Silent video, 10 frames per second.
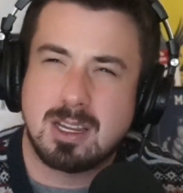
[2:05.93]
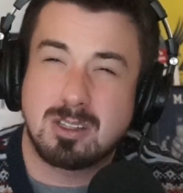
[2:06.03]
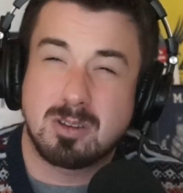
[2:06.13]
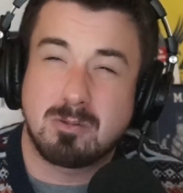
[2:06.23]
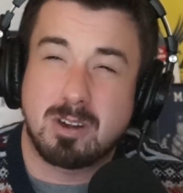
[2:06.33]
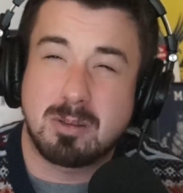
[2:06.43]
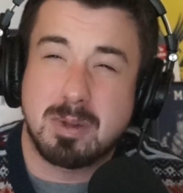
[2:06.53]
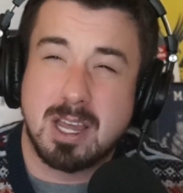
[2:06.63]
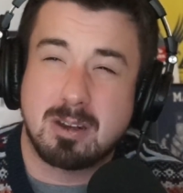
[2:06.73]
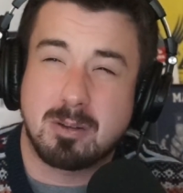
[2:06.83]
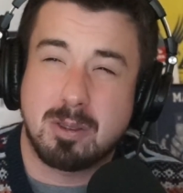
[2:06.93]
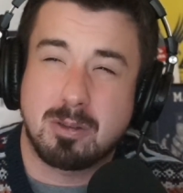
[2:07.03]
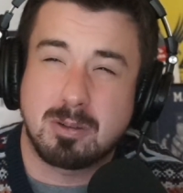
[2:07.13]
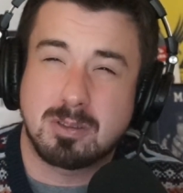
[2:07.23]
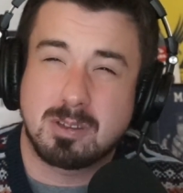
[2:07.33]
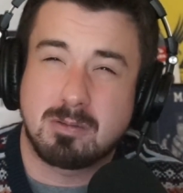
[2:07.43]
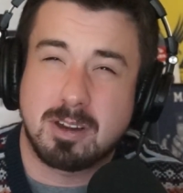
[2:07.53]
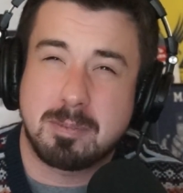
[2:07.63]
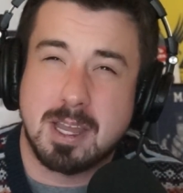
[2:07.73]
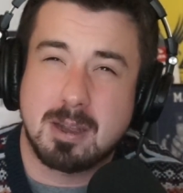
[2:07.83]
string running back or third string
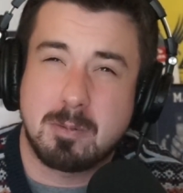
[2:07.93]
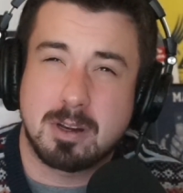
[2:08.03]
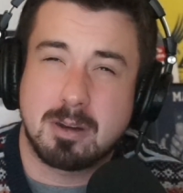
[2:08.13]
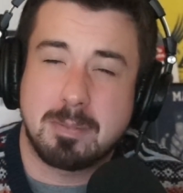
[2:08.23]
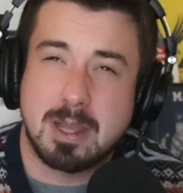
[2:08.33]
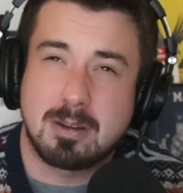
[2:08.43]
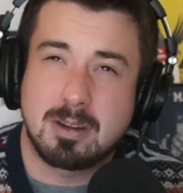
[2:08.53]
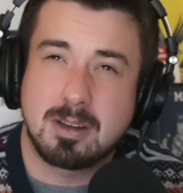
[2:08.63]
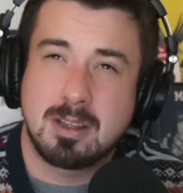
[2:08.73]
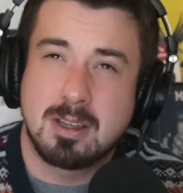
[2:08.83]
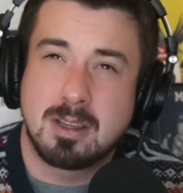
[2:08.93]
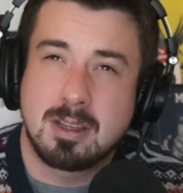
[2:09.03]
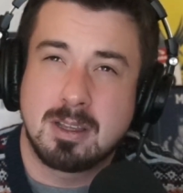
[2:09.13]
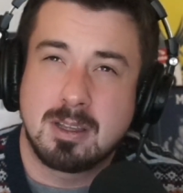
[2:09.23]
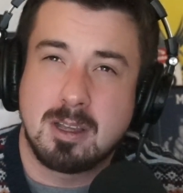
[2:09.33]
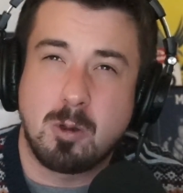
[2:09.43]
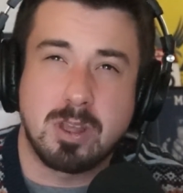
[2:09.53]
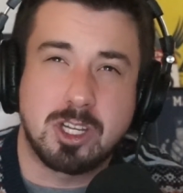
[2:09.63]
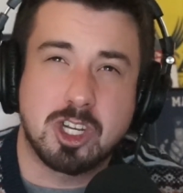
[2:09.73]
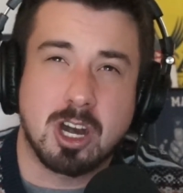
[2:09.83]
running back I wanted to bet on. Oh,
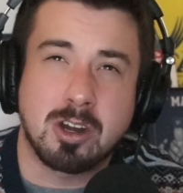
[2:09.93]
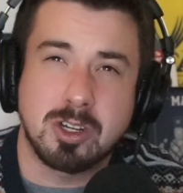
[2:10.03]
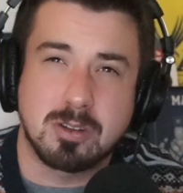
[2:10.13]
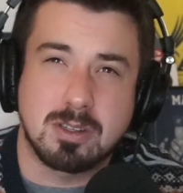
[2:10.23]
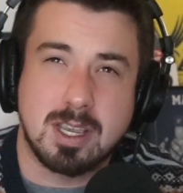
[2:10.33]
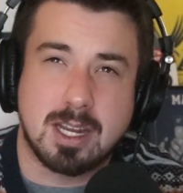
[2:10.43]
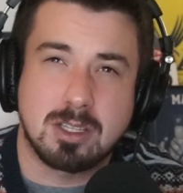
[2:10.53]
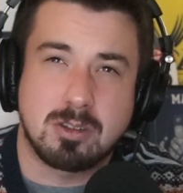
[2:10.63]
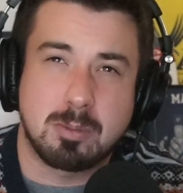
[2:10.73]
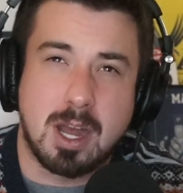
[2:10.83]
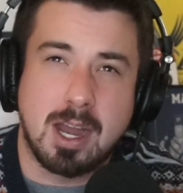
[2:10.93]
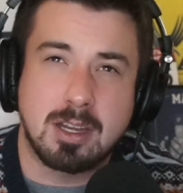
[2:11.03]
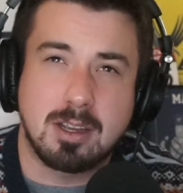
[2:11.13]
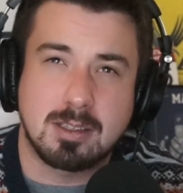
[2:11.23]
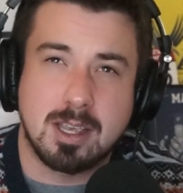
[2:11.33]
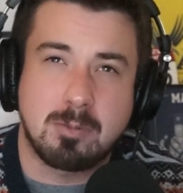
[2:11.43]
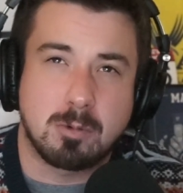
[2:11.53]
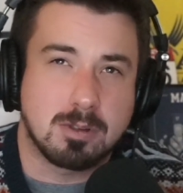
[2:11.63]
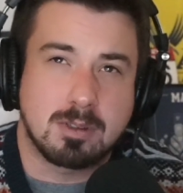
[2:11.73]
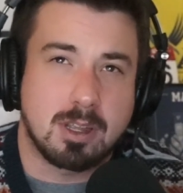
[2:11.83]
the Chargers second string behind Gus
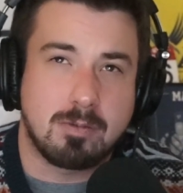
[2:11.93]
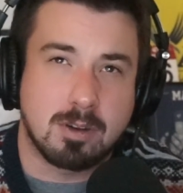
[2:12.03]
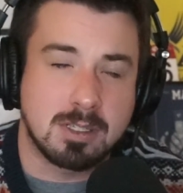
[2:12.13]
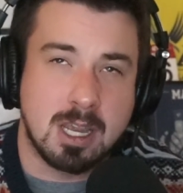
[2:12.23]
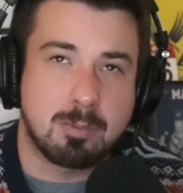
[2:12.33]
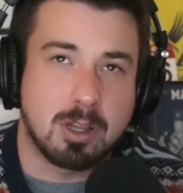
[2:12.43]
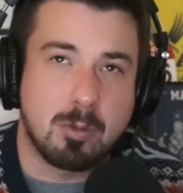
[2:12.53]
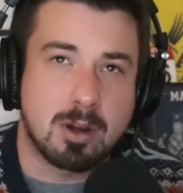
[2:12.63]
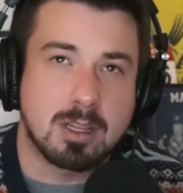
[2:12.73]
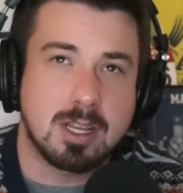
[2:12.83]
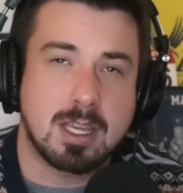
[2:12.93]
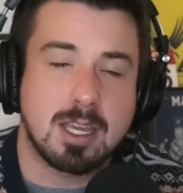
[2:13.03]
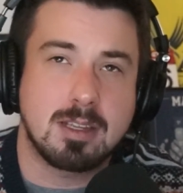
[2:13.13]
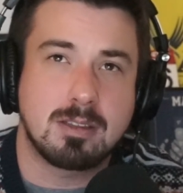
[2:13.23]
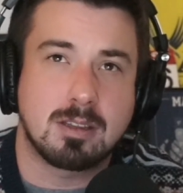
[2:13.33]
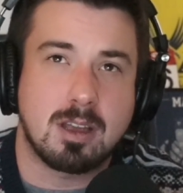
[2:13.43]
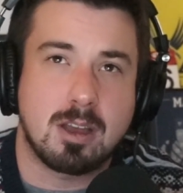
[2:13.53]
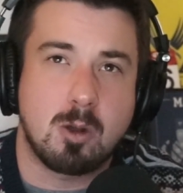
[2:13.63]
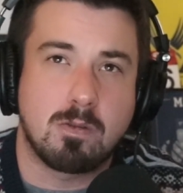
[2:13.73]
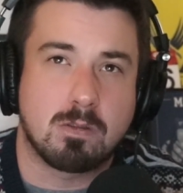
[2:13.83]
Edwards. Like, for example, I wanted to take his
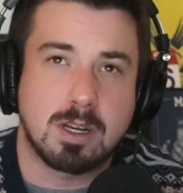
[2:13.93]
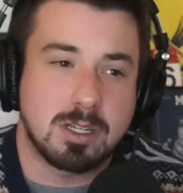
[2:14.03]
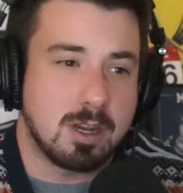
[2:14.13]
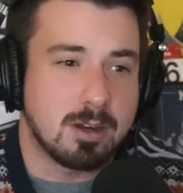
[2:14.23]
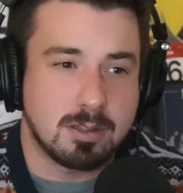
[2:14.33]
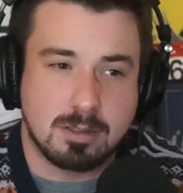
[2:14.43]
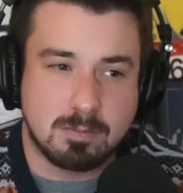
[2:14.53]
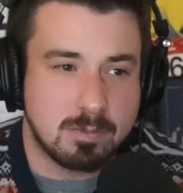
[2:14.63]
over rushing yards.